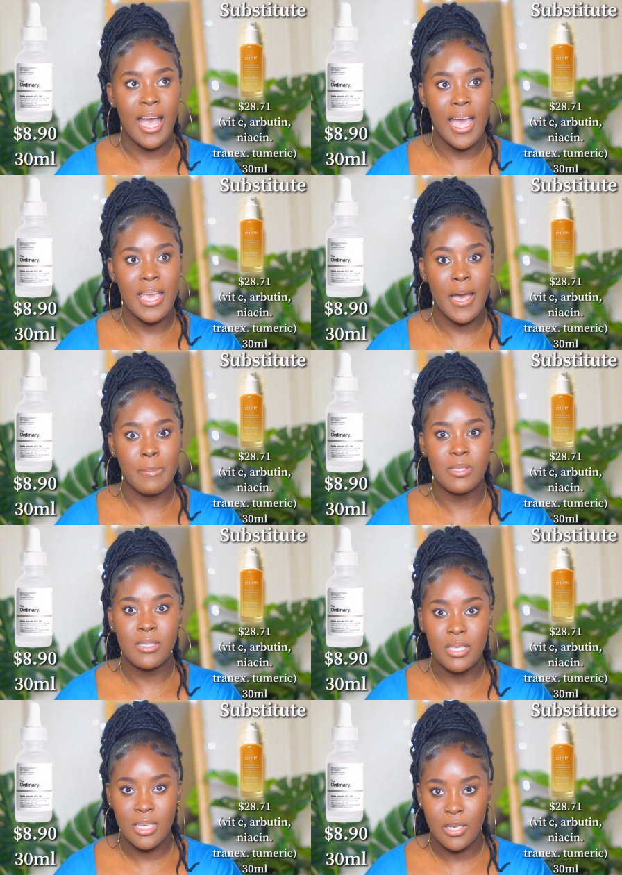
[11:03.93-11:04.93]
I am
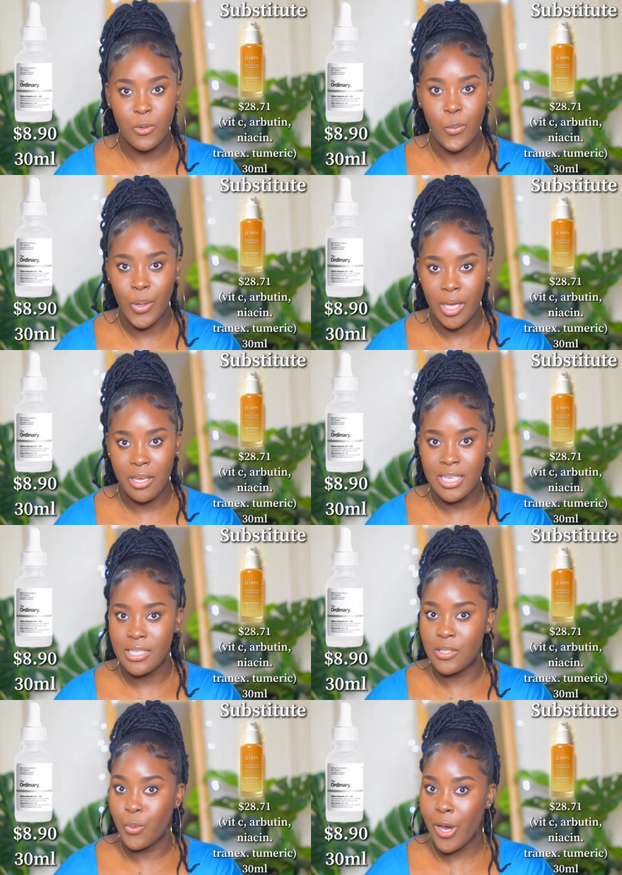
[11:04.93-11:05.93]
seeing where
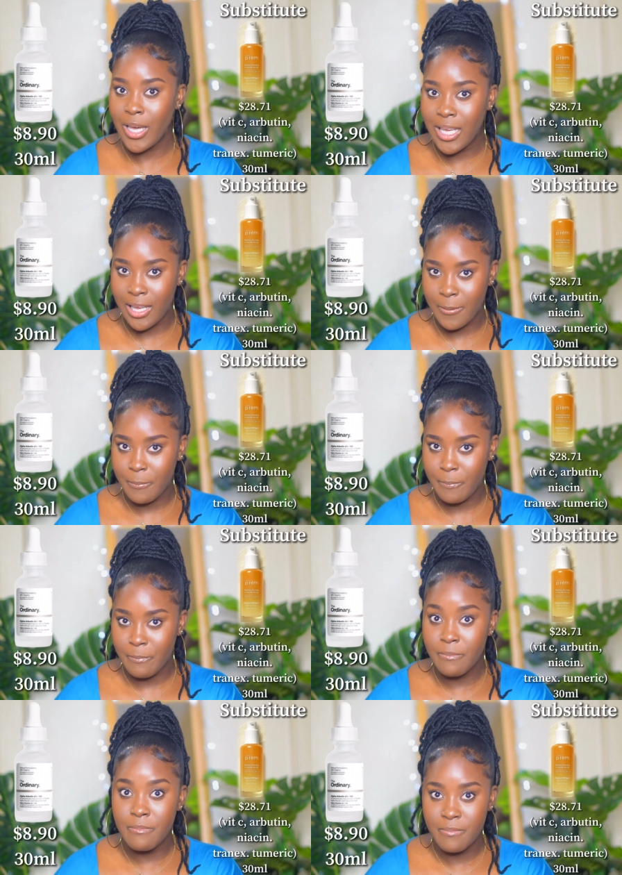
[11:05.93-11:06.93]
it is working.
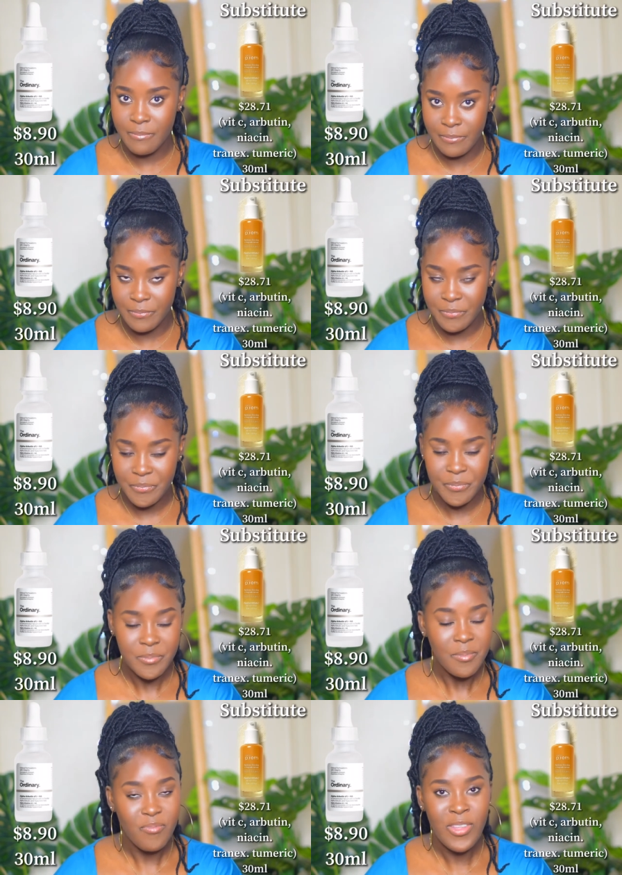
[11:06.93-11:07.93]
Mm-hmm
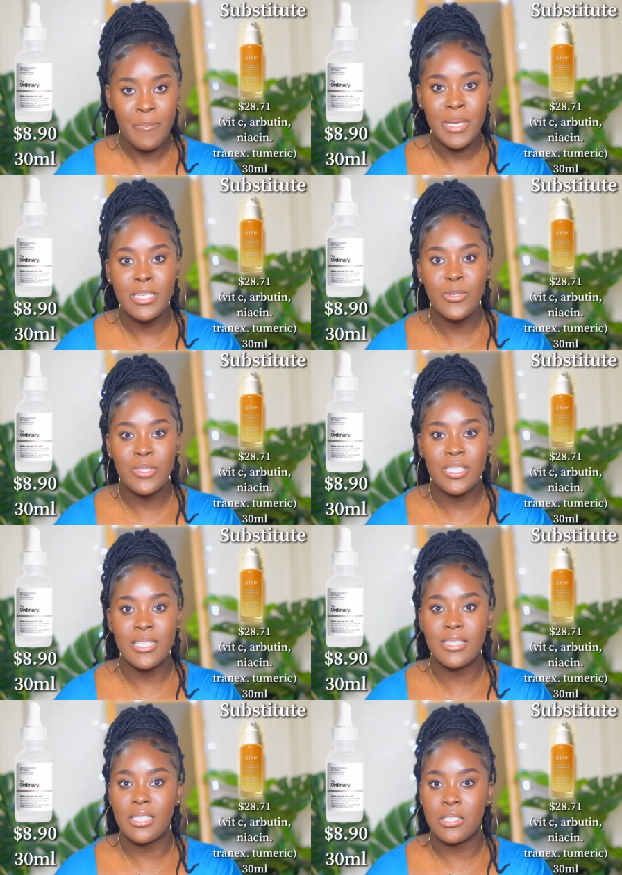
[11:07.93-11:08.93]
been
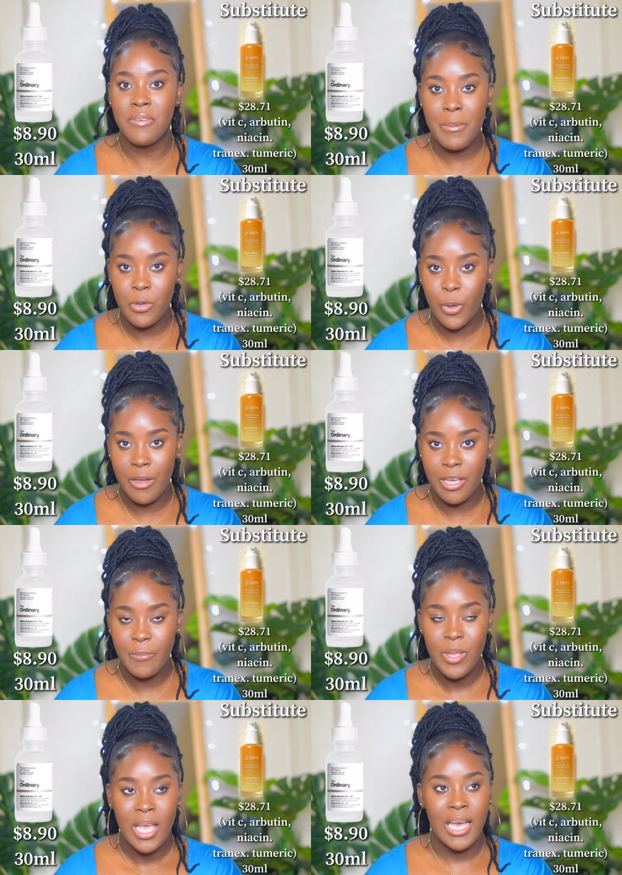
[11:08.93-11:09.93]
using it since
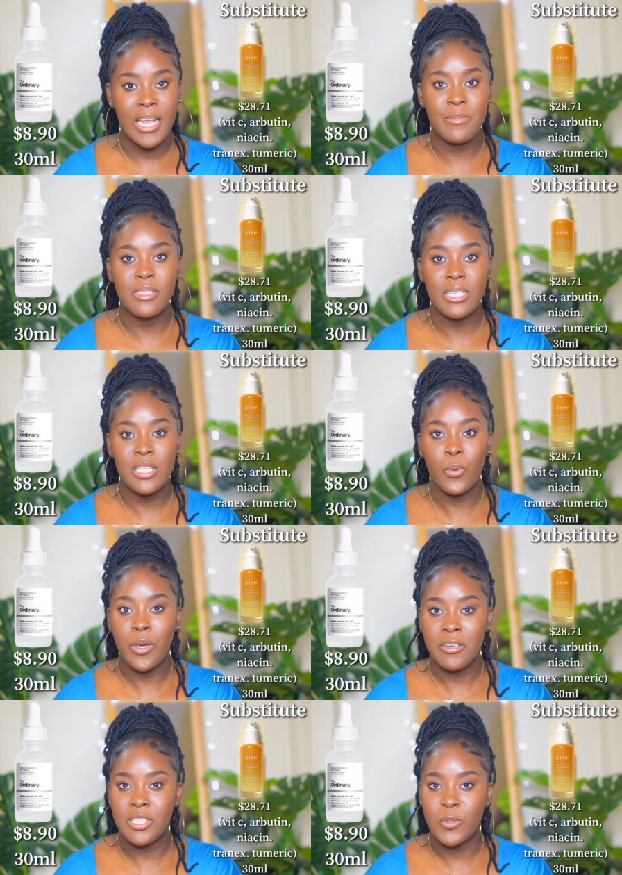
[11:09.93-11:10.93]
February and I'm seeing
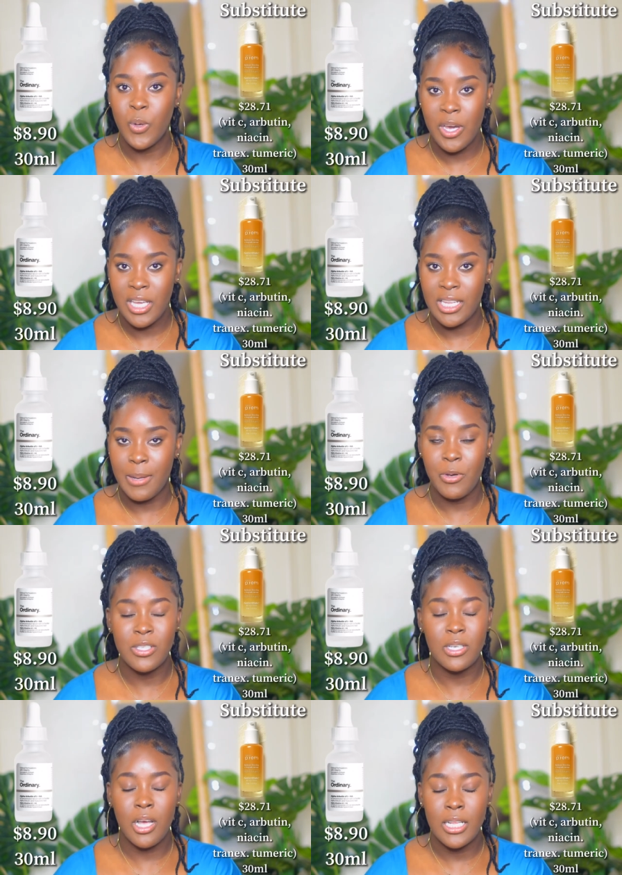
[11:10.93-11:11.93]
where it is working. I'm
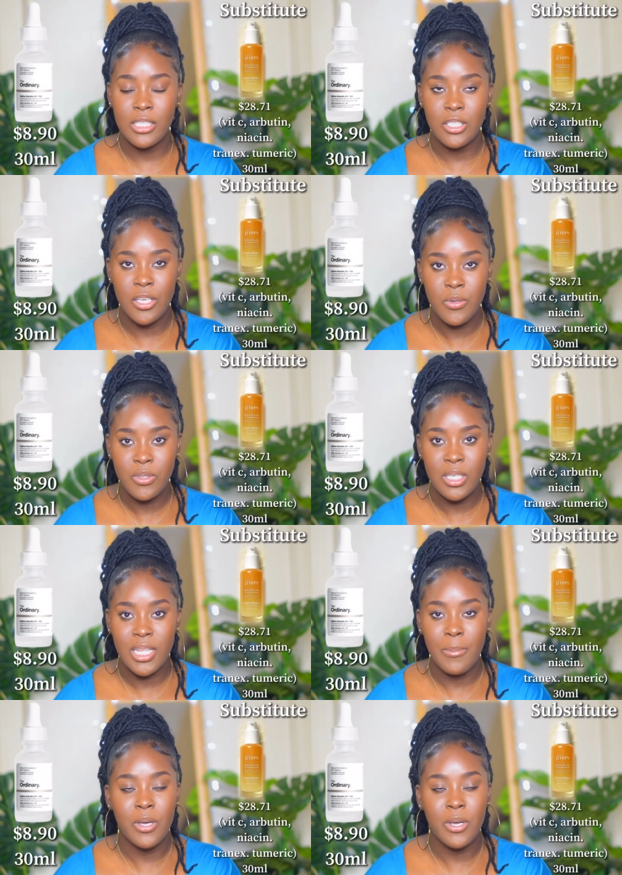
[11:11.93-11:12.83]
going to continue use it.